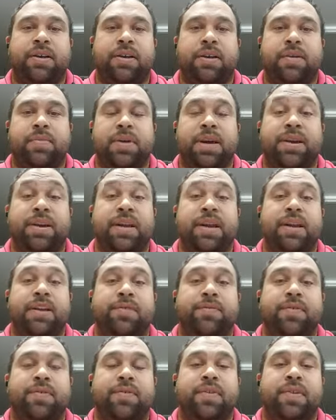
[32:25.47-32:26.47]
about getting
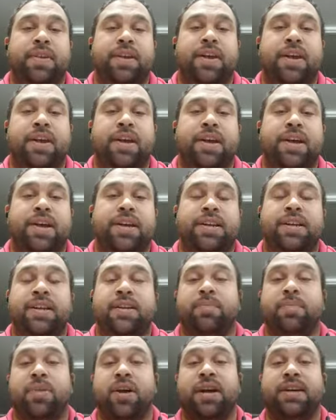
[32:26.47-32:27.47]
through the line,
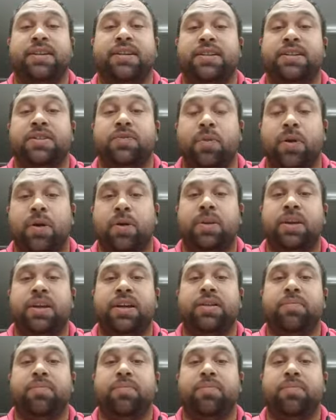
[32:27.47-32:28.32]
practice rolling,